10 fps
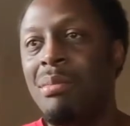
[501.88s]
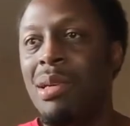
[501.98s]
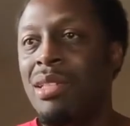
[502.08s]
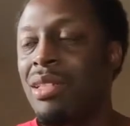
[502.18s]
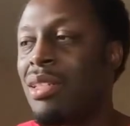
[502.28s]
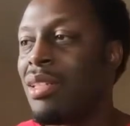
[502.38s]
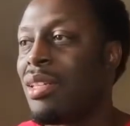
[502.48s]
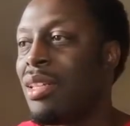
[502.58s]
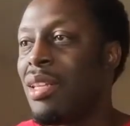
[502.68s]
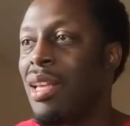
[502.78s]
But
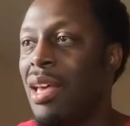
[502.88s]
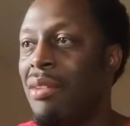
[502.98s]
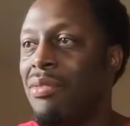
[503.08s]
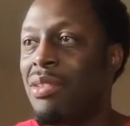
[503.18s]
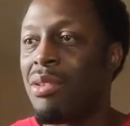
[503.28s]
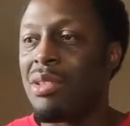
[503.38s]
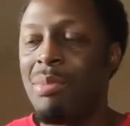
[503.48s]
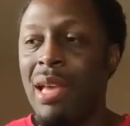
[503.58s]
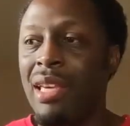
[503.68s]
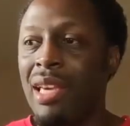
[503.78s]
if the
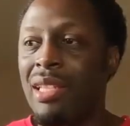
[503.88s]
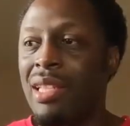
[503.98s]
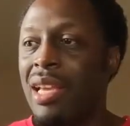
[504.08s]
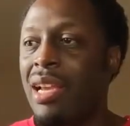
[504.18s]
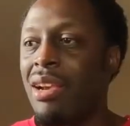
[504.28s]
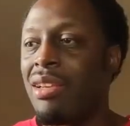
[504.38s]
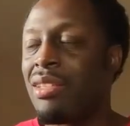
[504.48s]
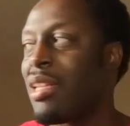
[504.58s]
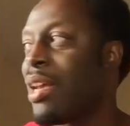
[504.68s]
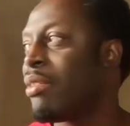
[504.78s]
respect ain't there,
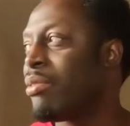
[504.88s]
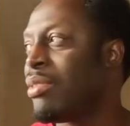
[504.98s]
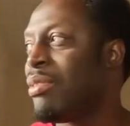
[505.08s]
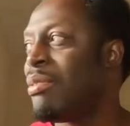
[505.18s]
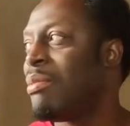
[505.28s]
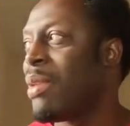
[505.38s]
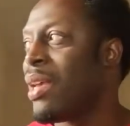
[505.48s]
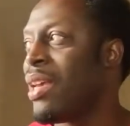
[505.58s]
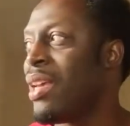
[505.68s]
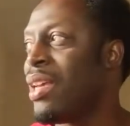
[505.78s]
it's like,
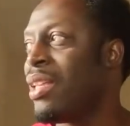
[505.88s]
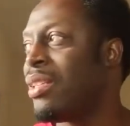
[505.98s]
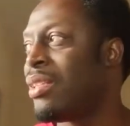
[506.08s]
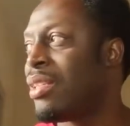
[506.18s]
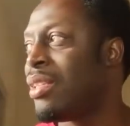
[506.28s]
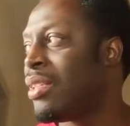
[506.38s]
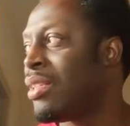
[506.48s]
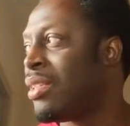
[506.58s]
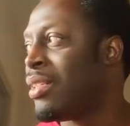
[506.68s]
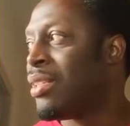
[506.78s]
man,
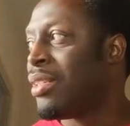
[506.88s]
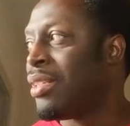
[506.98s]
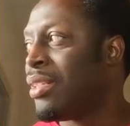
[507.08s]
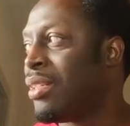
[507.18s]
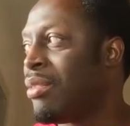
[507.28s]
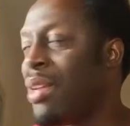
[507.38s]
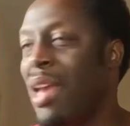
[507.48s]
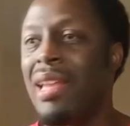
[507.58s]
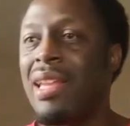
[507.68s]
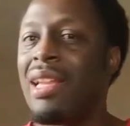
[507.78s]
we
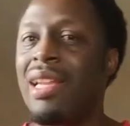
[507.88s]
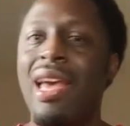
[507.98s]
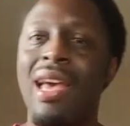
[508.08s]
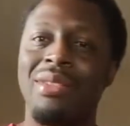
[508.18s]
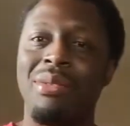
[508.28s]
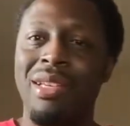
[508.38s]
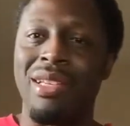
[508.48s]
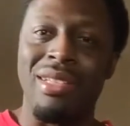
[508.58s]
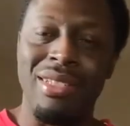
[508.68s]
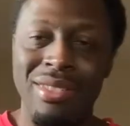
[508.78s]
had that last week.